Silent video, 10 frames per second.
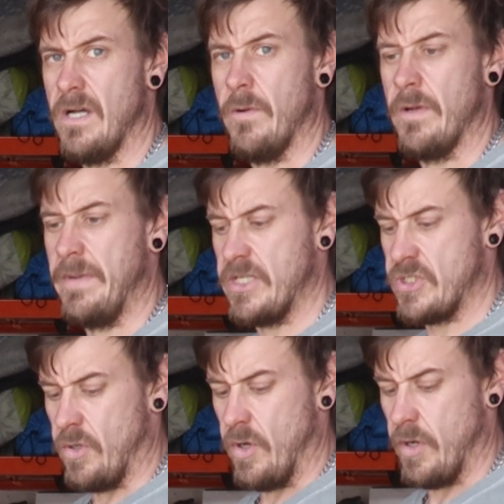I want to make
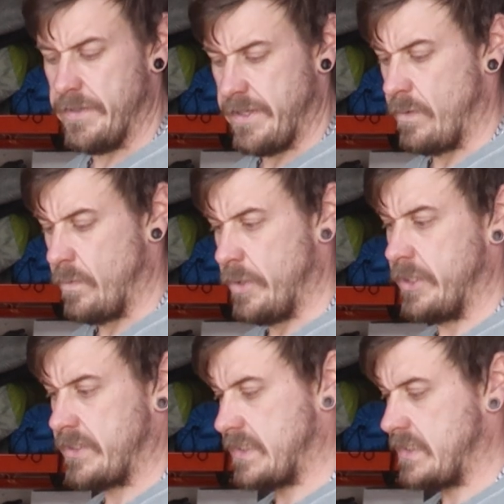sure that it
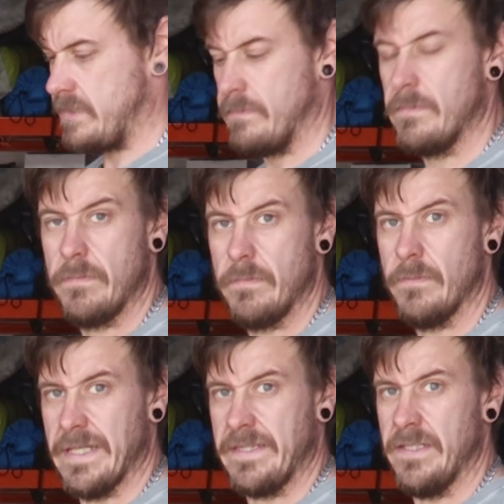works
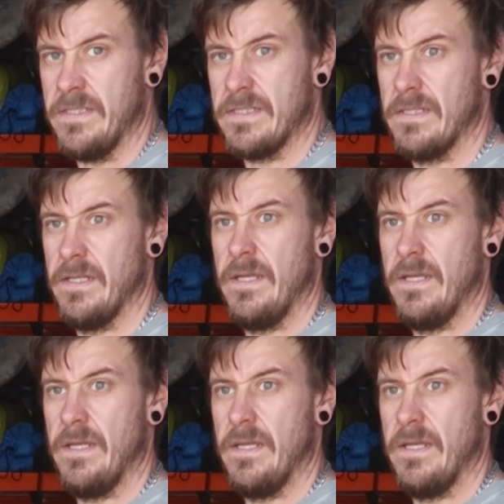like this,